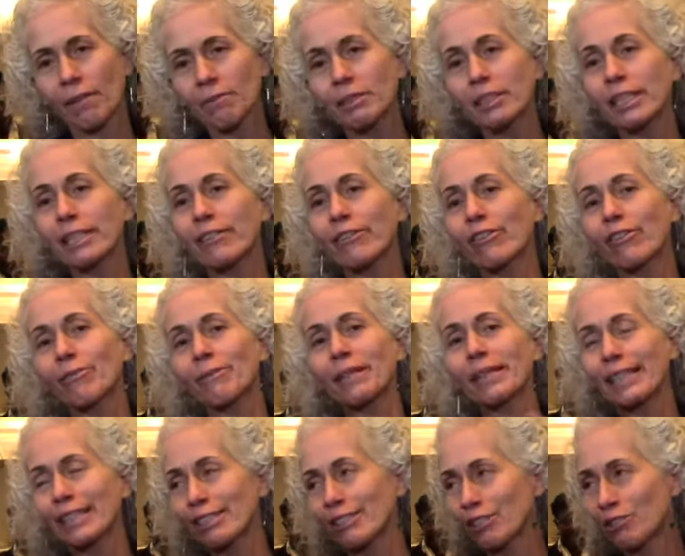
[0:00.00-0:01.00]
would say there are 3
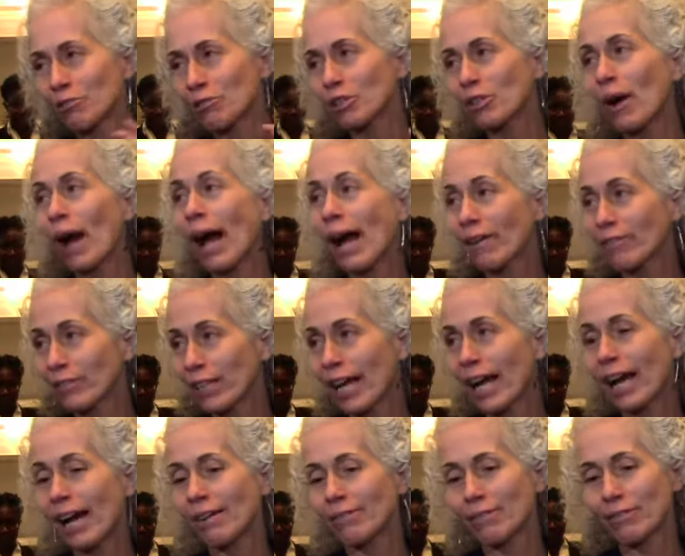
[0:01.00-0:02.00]
things you have to
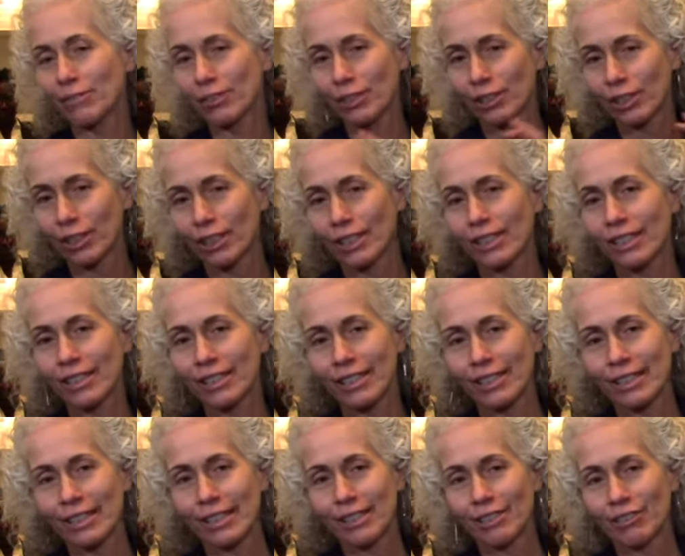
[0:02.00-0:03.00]
have if you're going to
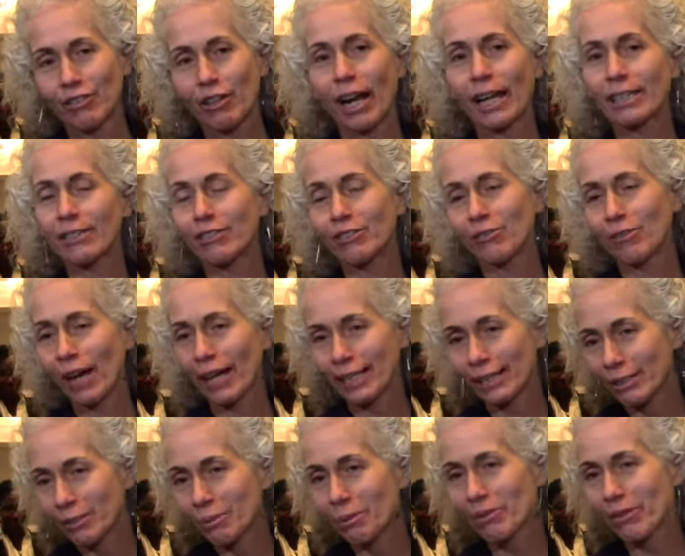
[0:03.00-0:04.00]
try to do
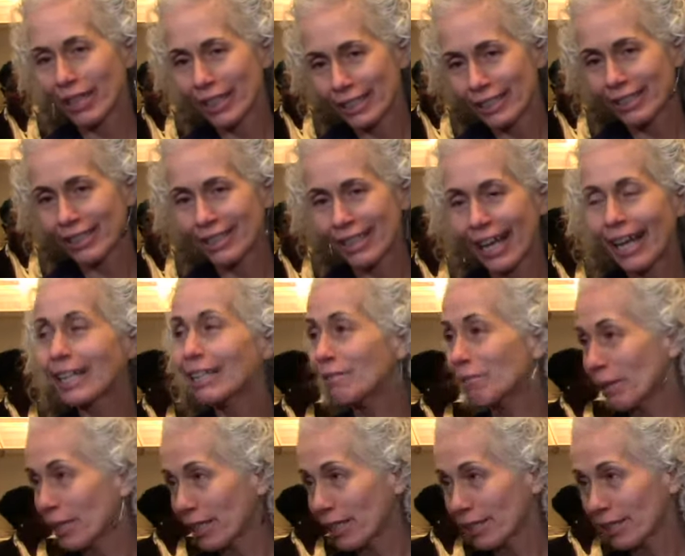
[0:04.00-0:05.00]
violence prevention
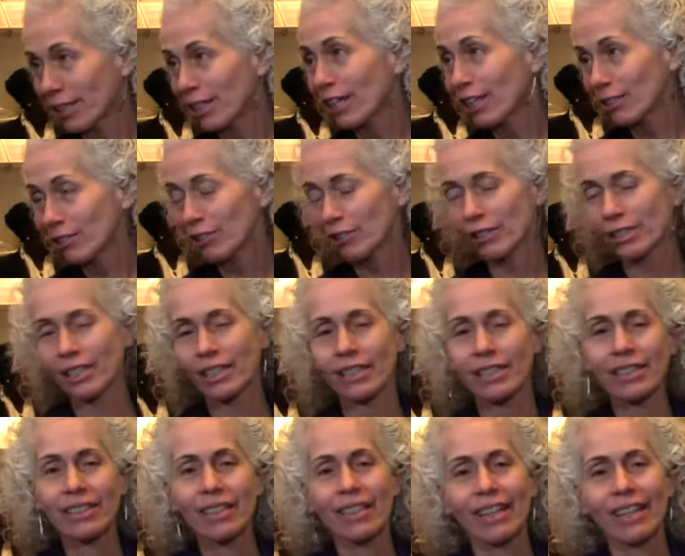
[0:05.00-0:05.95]
anywhere in the country. And,